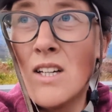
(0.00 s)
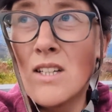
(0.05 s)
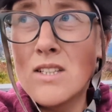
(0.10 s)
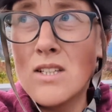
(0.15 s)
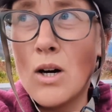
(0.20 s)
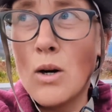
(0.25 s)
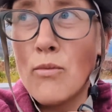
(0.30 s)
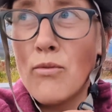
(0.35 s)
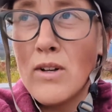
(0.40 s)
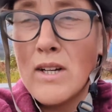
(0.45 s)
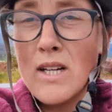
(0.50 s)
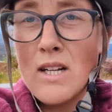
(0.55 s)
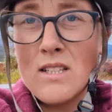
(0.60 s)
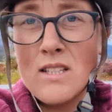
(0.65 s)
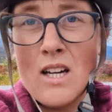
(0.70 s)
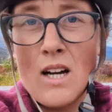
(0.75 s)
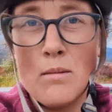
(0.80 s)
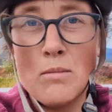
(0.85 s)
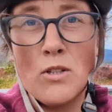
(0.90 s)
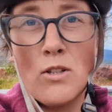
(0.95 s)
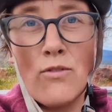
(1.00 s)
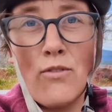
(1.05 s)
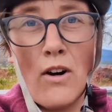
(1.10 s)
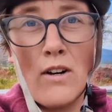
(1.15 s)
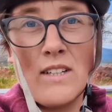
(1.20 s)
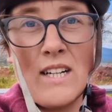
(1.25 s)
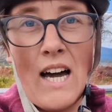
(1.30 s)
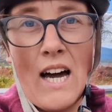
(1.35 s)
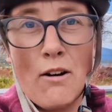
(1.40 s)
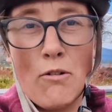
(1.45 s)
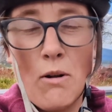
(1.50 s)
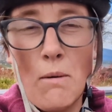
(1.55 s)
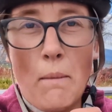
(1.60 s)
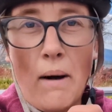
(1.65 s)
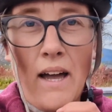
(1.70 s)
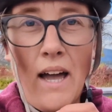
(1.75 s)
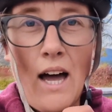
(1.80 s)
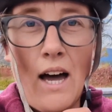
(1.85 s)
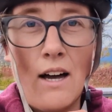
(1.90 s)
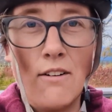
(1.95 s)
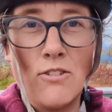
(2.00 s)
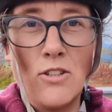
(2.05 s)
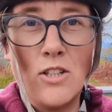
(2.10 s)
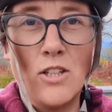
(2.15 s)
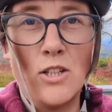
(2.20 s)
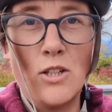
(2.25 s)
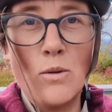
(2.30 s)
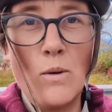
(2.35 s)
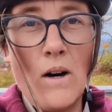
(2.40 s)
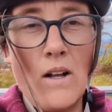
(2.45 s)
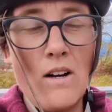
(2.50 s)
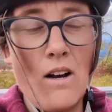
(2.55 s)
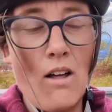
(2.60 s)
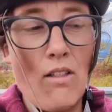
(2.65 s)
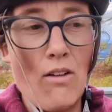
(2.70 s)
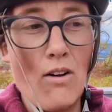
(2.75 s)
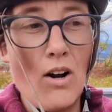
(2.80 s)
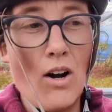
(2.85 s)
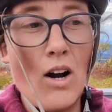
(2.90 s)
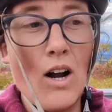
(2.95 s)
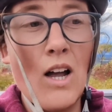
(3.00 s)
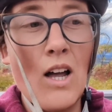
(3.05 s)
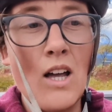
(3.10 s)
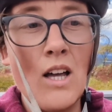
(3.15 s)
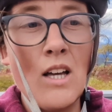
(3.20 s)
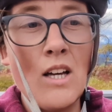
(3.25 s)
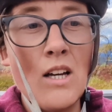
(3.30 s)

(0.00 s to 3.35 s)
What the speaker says: so hopefully it doesn't come too far down, or we might have to do another